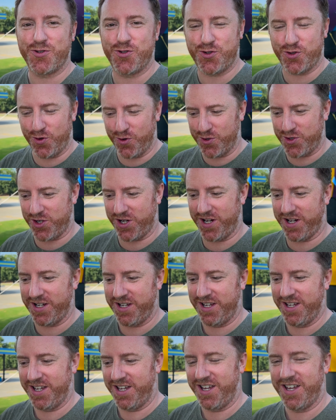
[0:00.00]
Georgia,
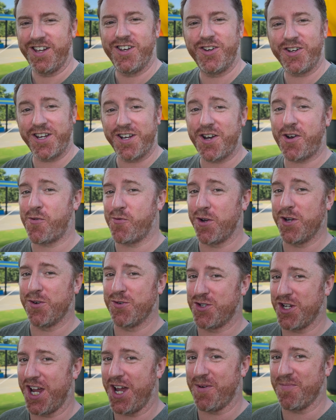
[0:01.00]
looking at a real
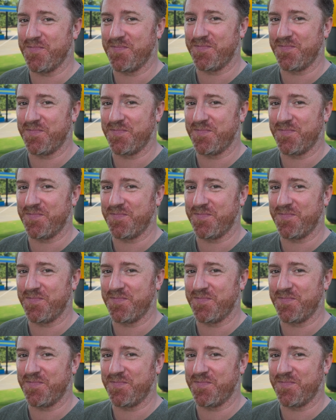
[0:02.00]
gem.